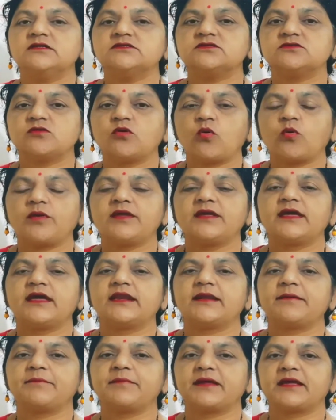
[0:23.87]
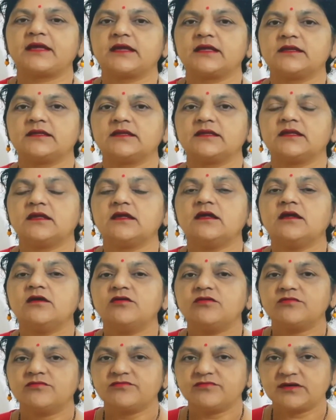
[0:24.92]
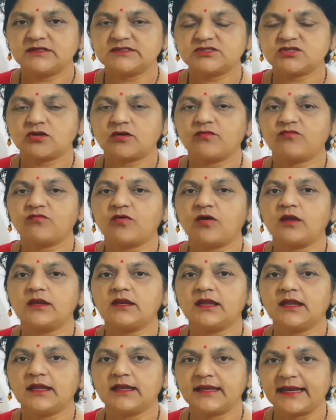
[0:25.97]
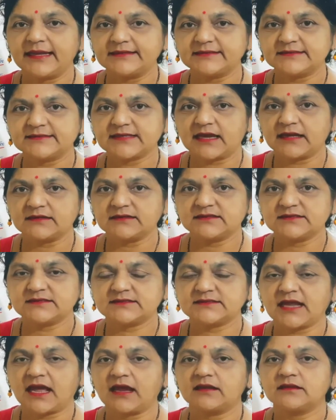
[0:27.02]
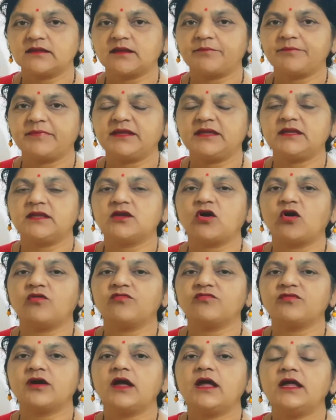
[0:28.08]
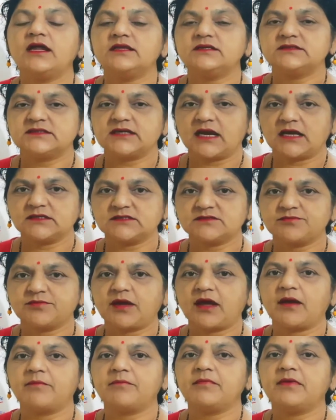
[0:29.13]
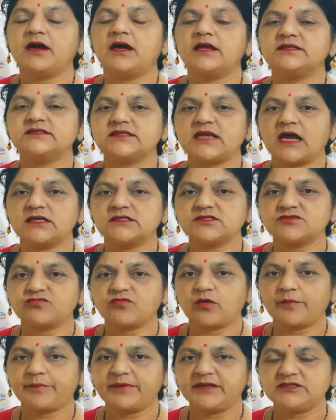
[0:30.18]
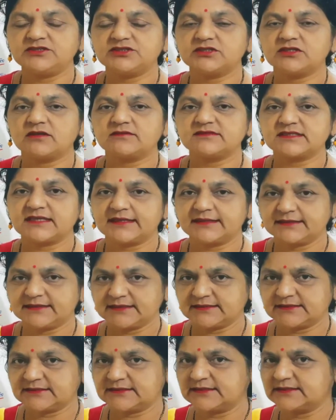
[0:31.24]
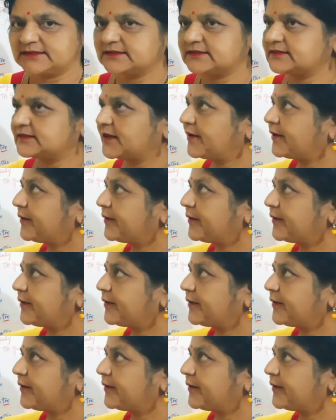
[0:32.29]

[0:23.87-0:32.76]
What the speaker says: So here I begin. First of all, let us understand the meaning of the term transformation of sentences.